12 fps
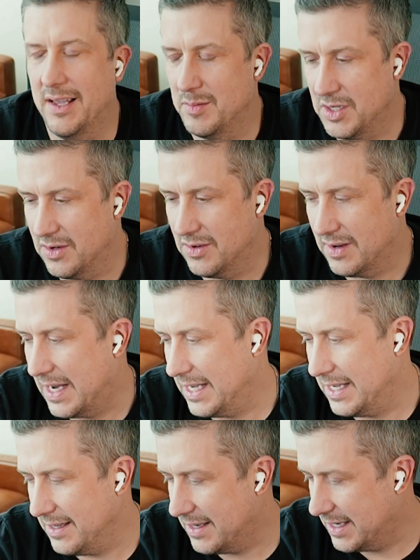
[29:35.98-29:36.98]
I am too.
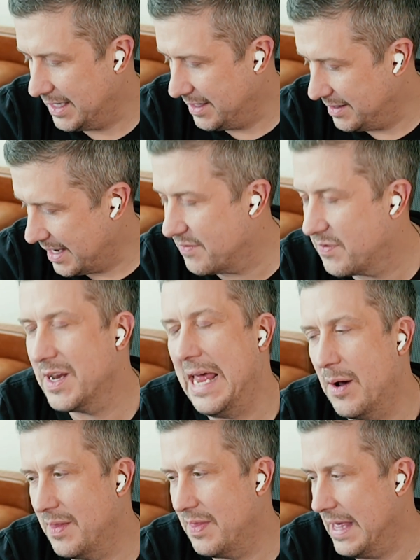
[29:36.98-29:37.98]
I every
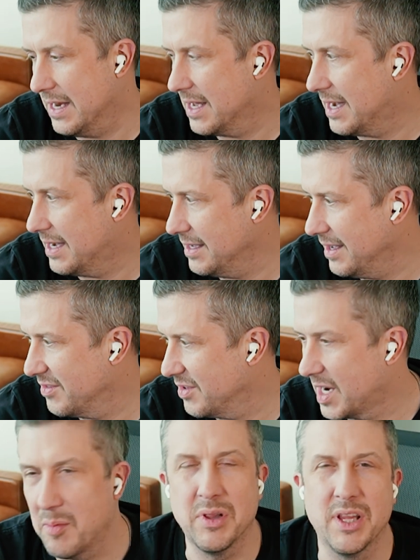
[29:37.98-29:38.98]
now and then,
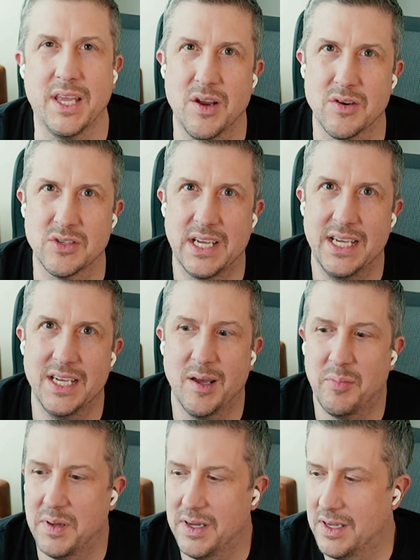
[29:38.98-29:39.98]
every couple of years, I end
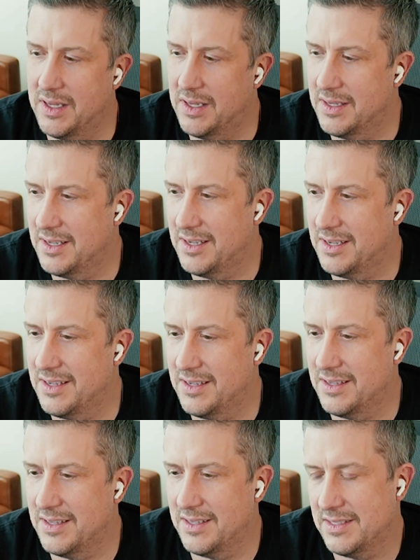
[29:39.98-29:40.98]
up
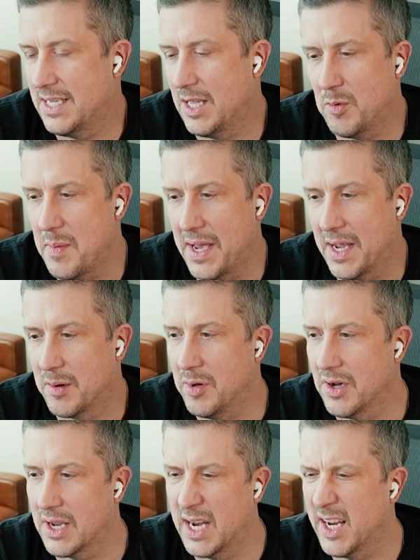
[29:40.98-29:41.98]
selling my
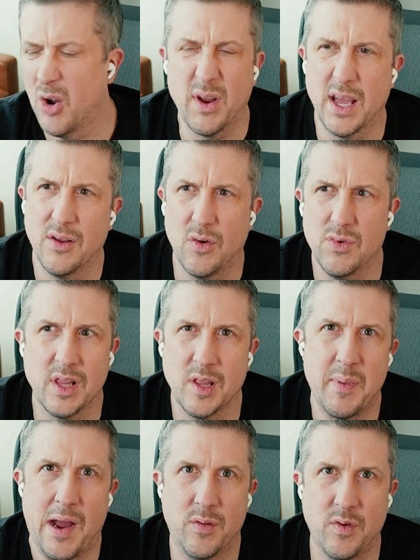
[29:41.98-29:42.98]
MacBook, and I go get a
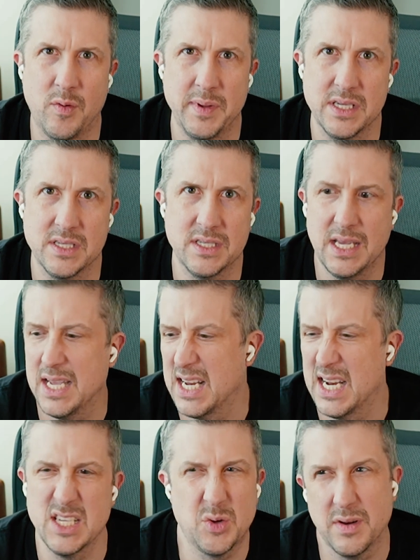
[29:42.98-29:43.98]
really powerful PC,
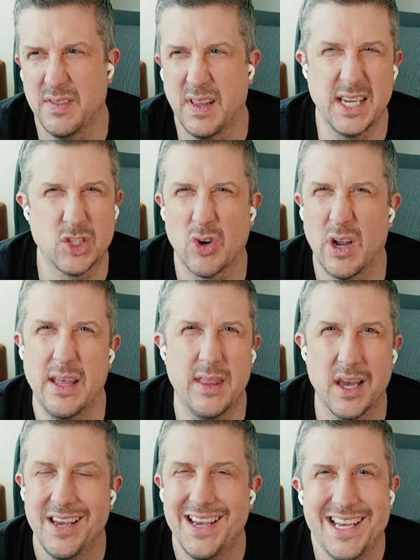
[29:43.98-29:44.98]
and I sort of like try
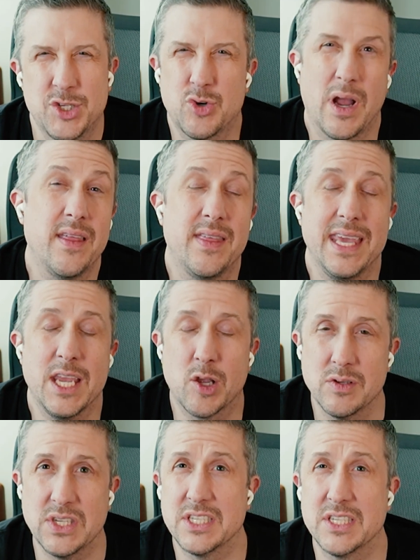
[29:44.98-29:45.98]
the
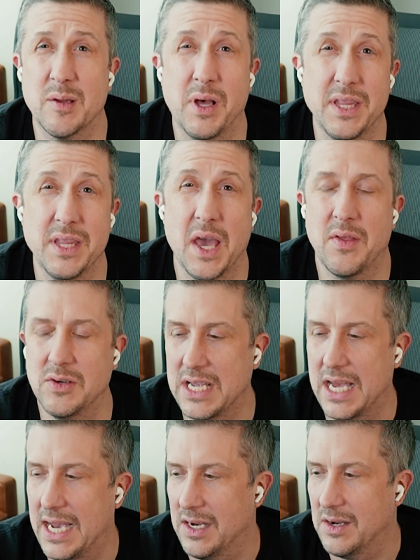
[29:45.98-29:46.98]
ecosystem on the other
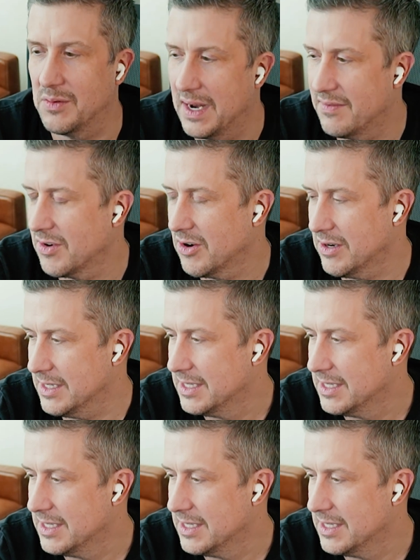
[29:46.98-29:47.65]
side or whatever.